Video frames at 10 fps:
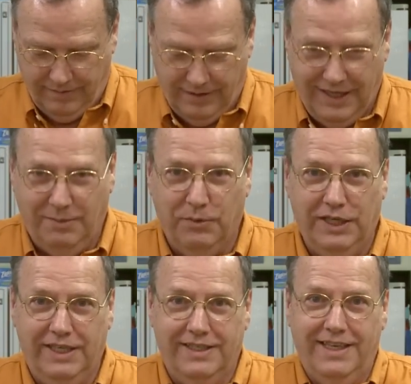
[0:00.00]
and I'm
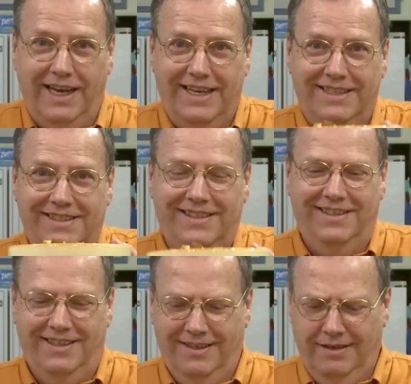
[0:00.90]
ready to taste.
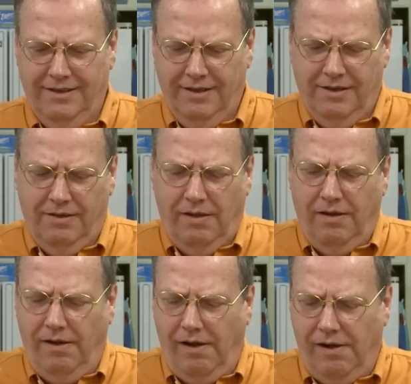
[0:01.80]

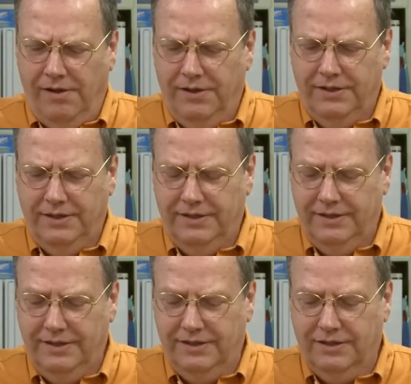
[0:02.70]
Ah, oh,
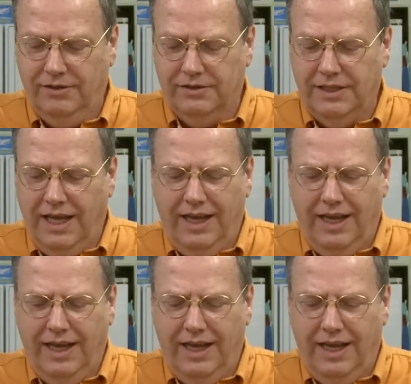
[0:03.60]
this looks,